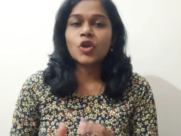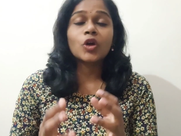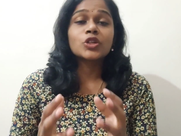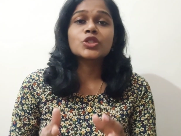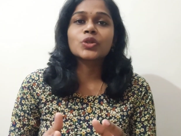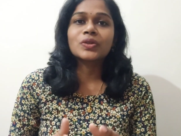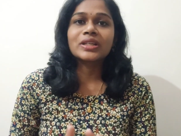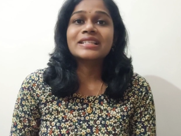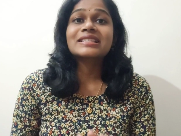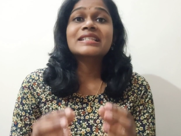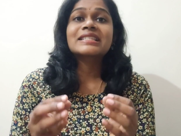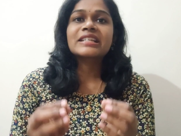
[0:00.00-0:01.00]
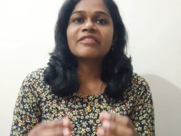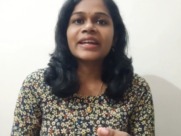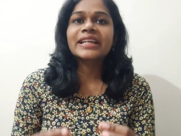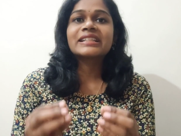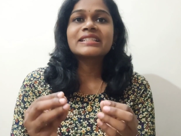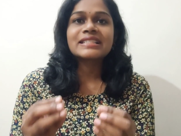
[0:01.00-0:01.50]
also known as
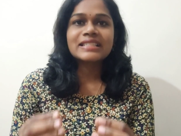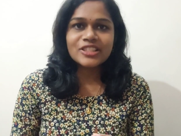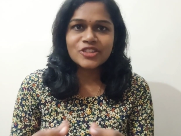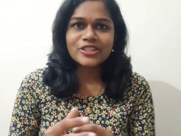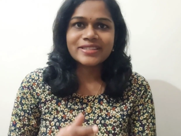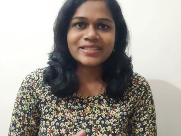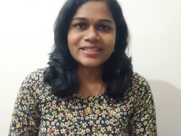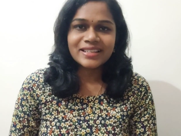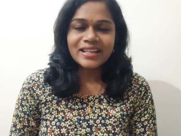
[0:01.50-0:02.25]
cervical stitches?